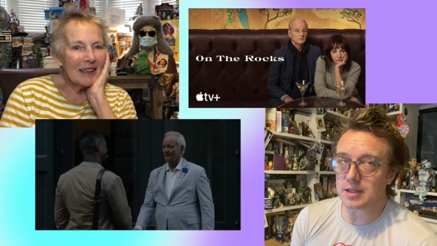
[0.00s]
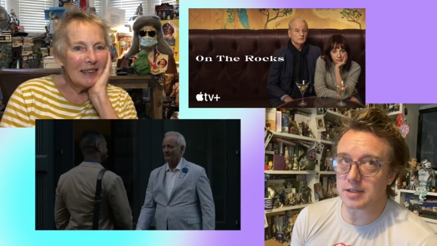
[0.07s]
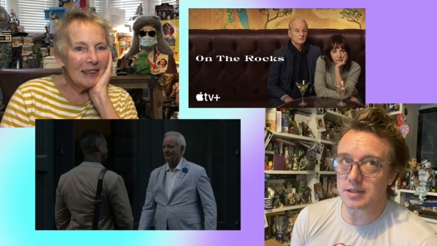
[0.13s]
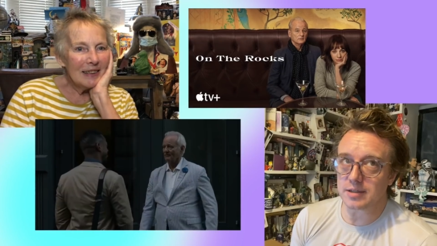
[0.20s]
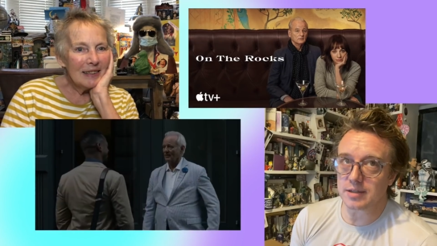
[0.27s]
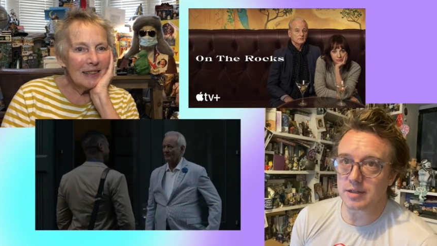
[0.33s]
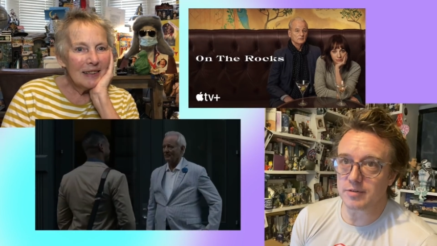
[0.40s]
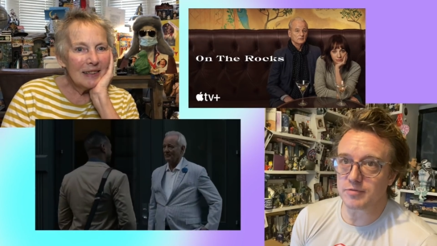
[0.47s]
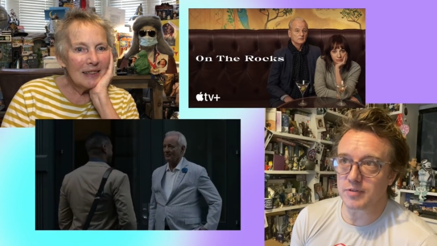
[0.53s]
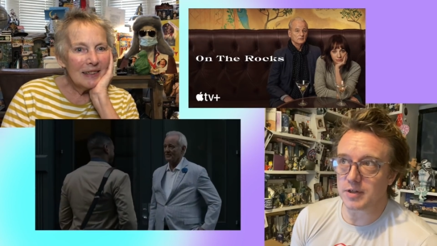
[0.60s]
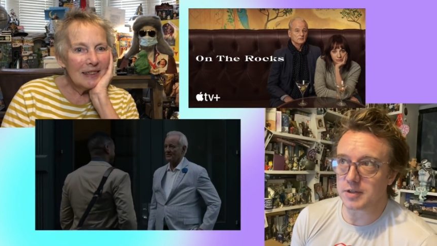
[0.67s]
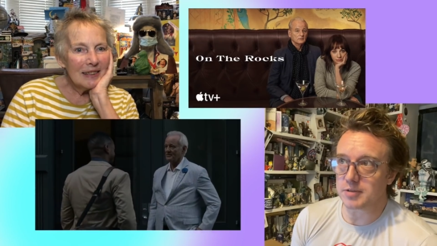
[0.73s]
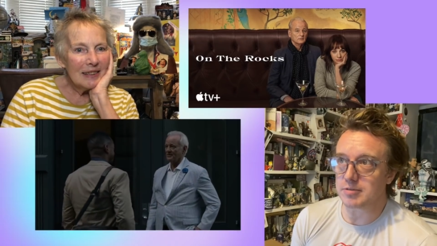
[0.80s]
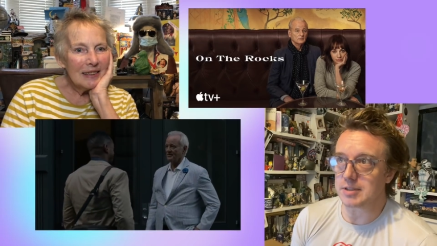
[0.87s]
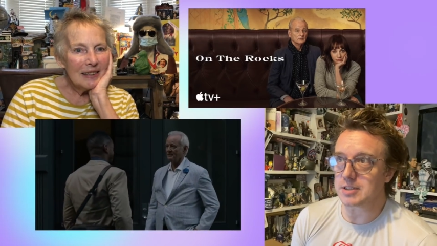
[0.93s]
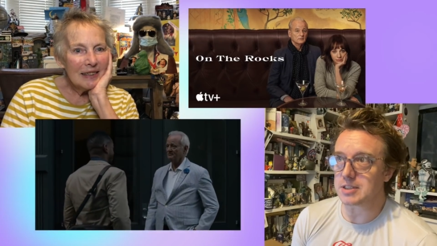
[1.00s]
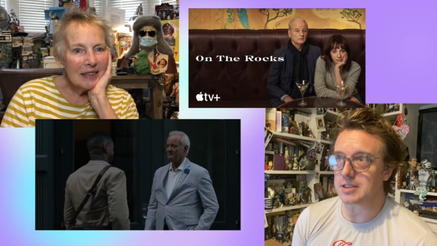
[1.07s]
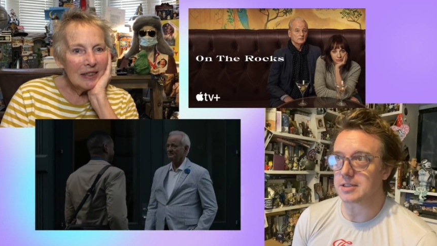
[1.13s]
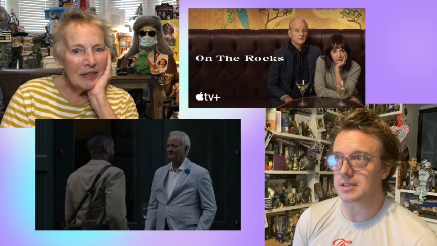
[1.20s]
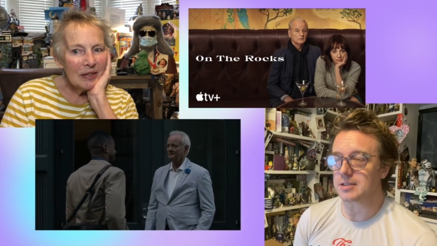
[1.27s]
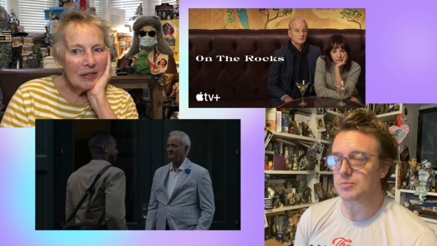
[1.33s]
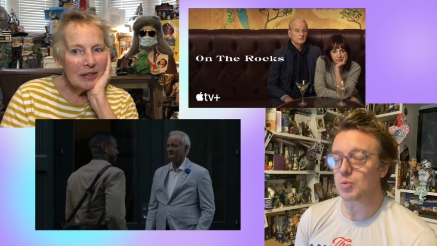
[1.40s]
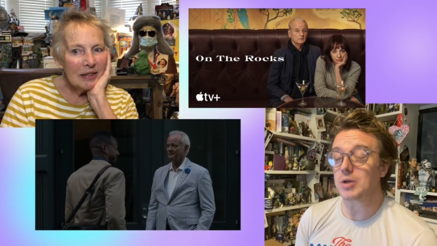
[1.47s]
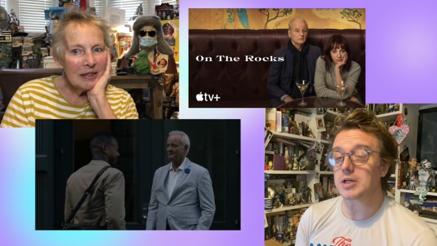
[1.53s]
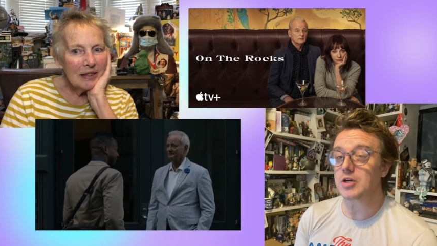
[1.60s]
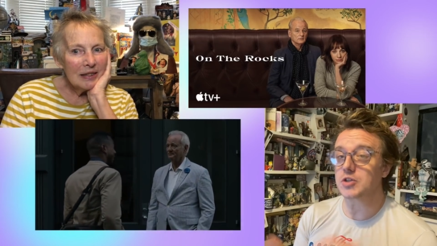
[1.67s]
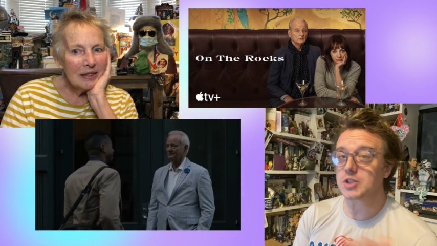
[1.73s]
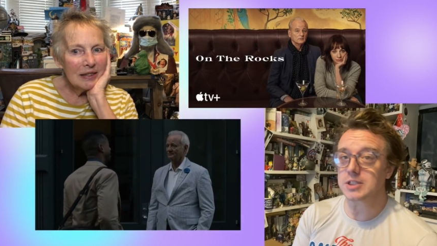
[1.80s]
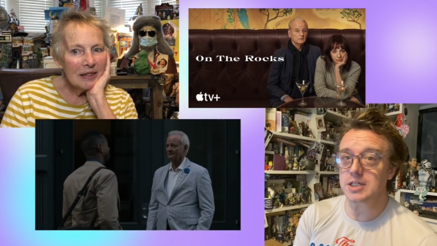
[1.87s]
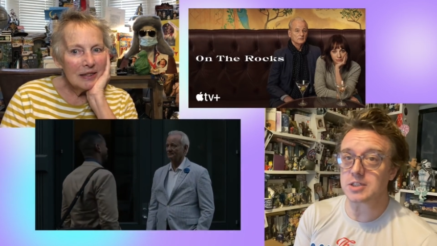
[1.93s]
Speaker 1: her, her father into. Well, no,
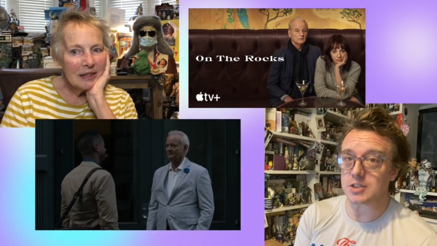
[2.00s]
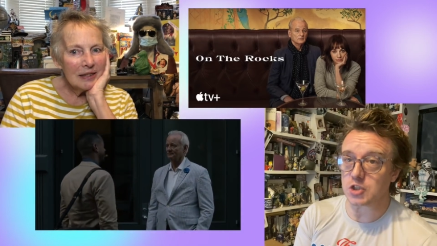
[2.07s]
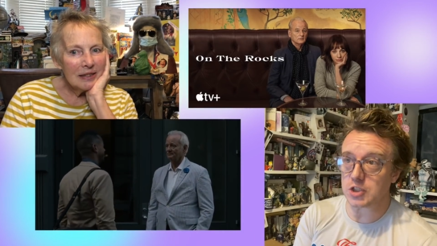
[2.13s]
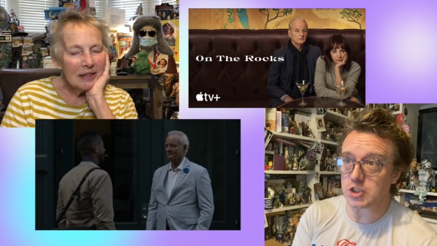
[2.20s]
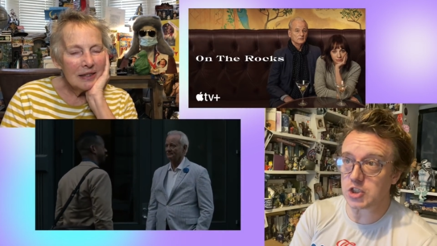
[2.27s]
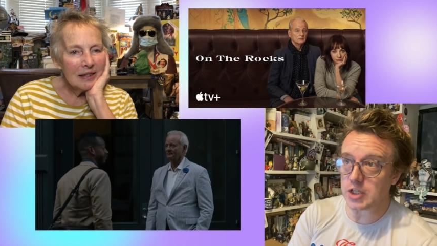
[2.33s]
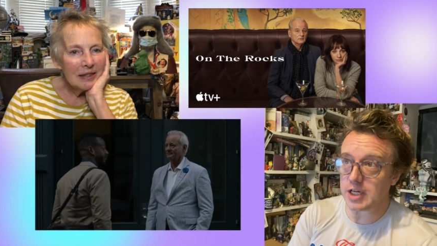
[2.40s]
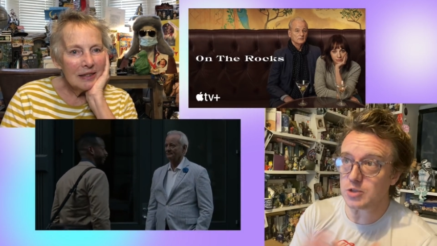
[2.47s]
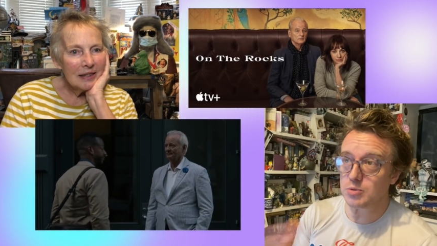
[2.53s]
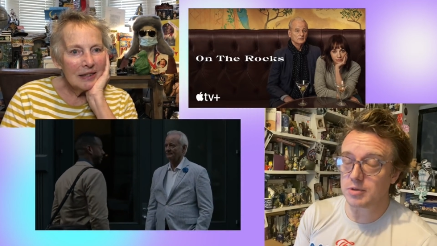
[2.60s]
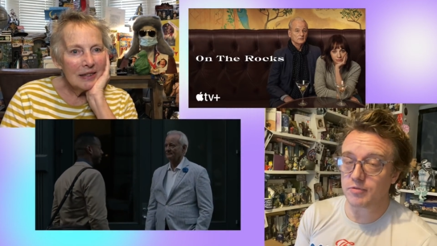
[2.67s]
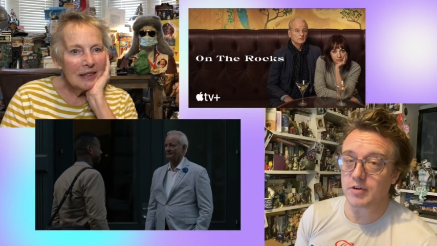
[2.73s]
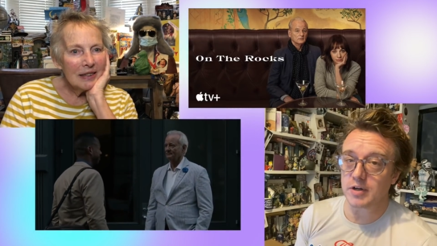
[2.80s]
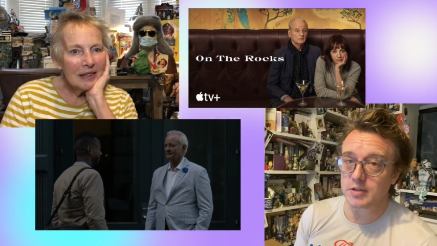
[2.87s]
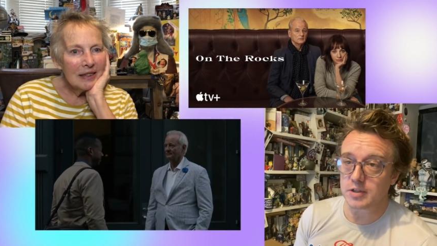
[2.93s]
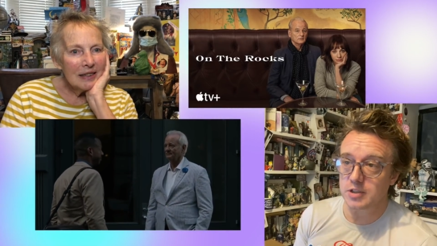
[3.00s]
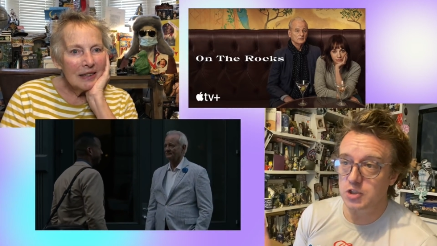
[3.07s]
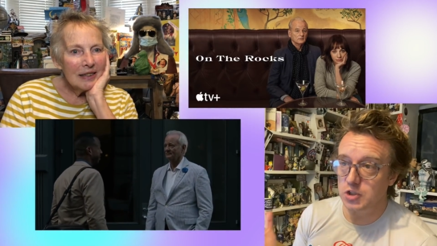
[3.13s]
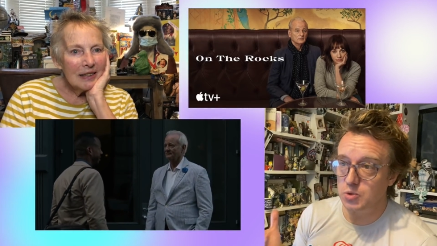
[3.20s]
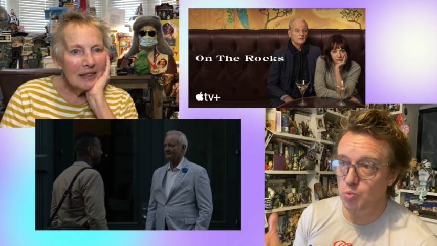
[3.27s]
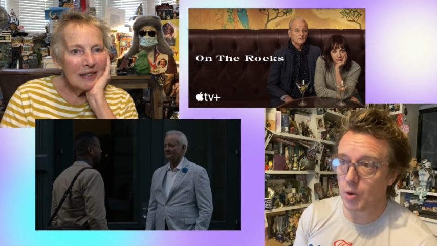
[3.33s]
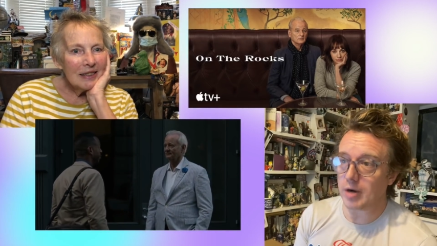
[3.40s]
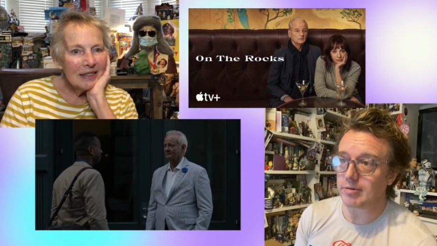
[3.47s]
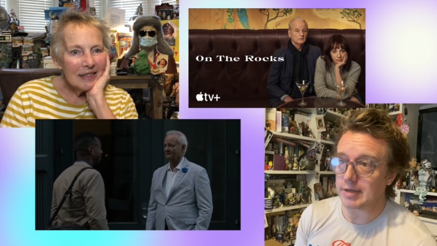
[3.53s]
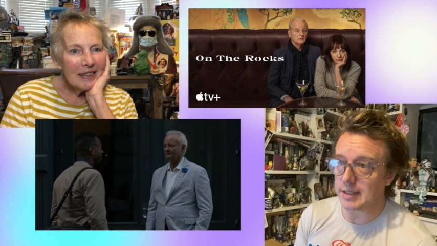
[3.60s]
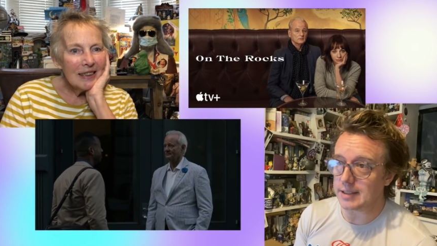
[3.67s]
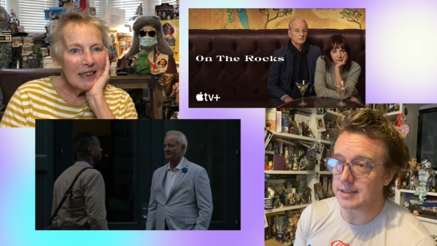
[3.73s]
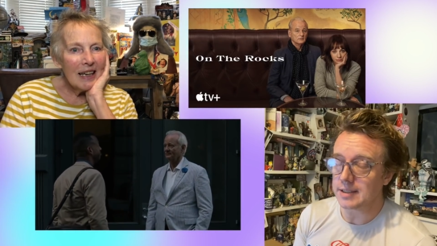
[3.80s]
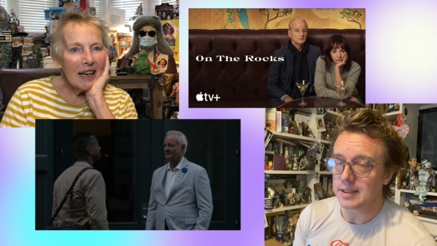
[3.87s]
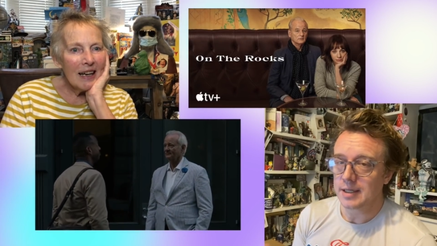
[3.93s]
she doesn't. She shares with her father that she's
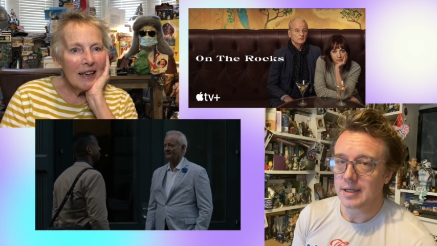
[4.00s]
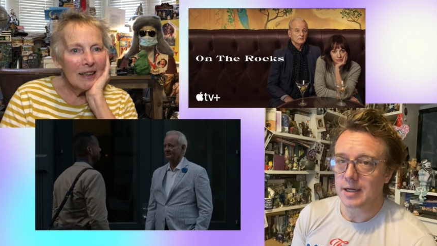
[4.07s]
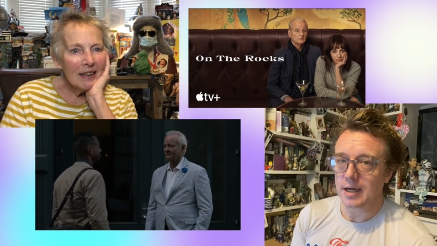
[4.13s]
worried yeah.